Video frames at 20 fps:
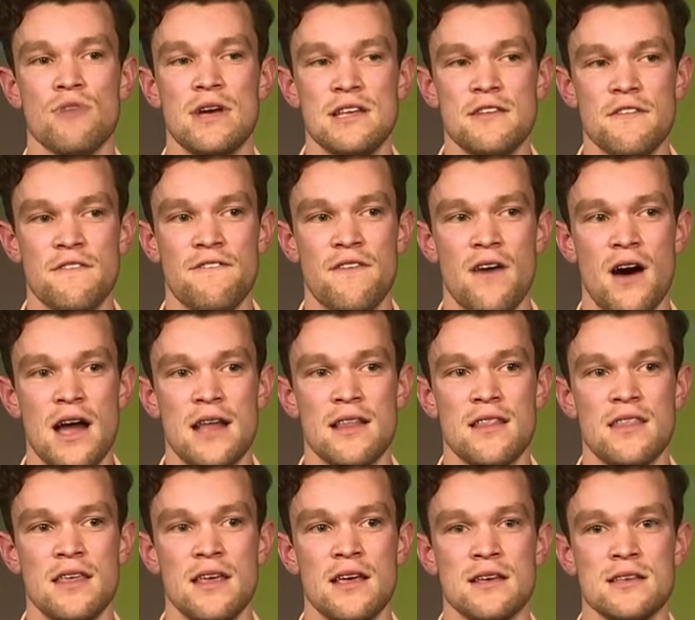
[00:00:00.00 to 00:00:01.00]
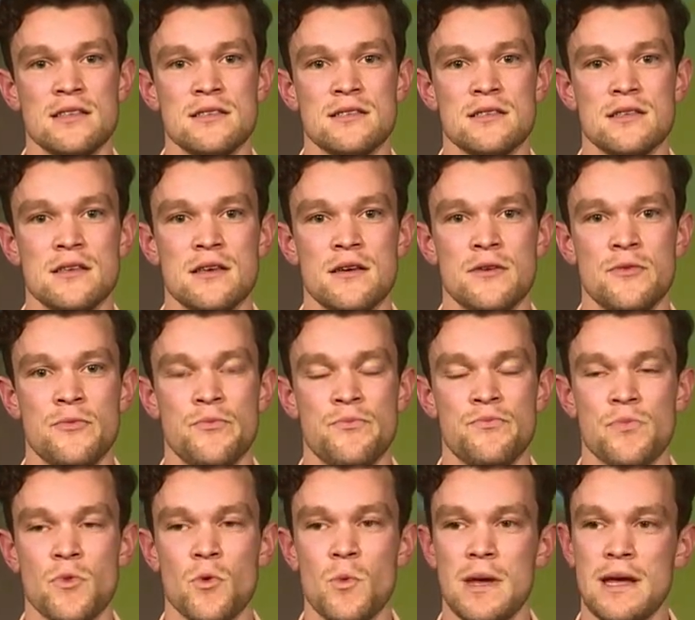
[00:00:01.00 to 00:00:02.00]
redefine things,
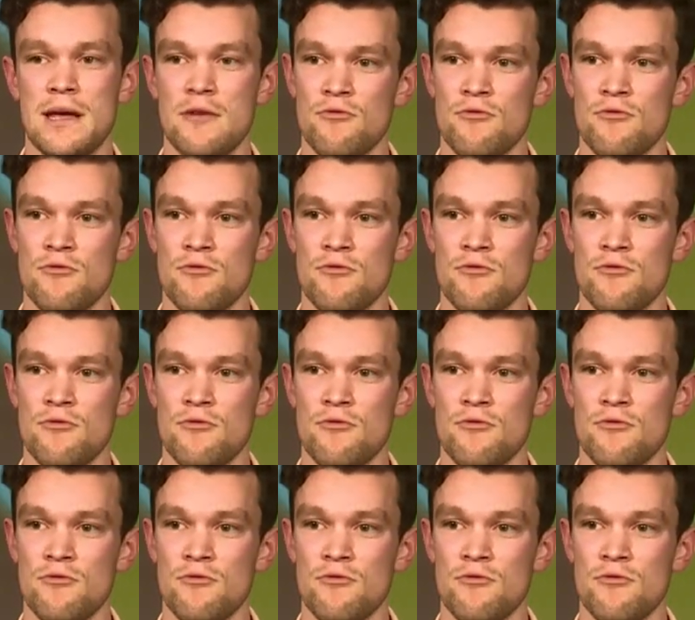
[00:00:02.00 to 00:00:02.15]
we